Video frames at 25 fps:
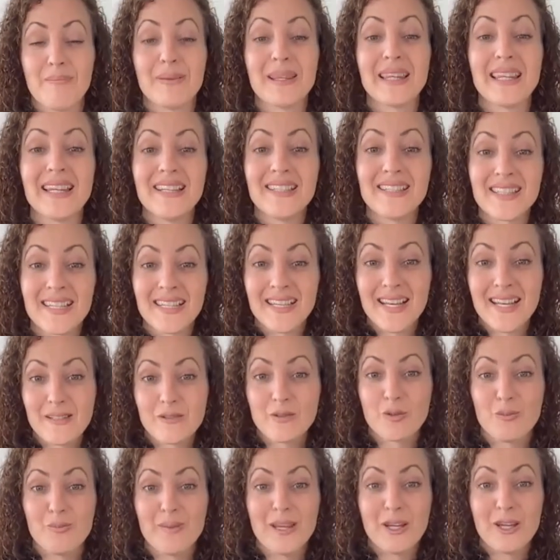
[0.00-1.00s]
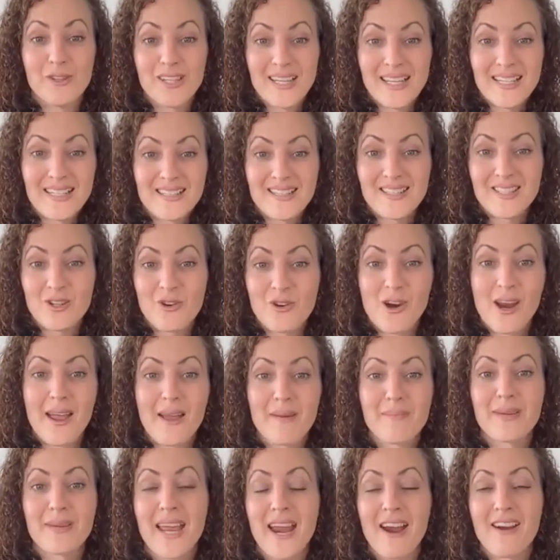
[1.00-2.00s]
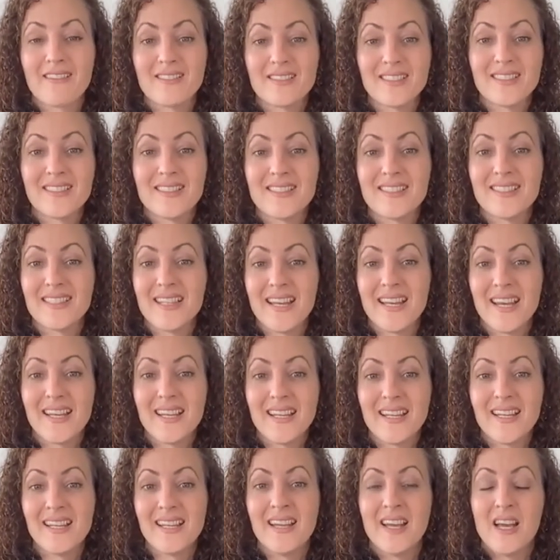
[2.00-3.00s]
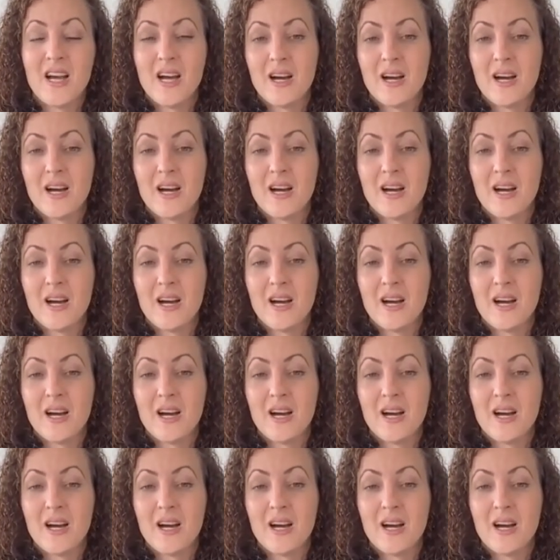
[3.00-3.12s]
Please connect with me on Instagram, Carolyn Zanetti.